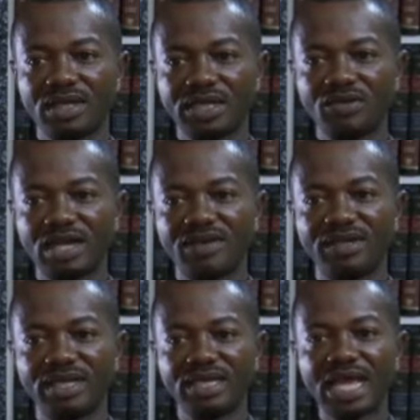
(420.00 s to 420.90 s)
like you have
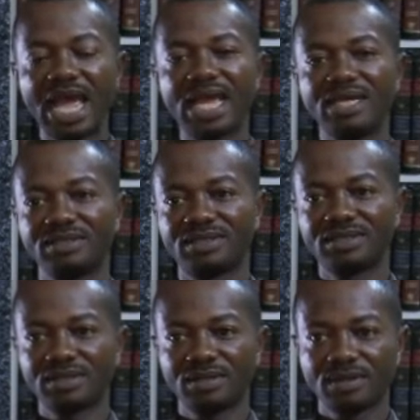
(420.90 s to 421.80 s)
in aid.
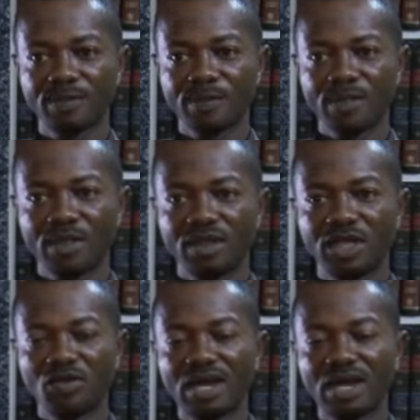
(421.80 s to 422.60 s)
And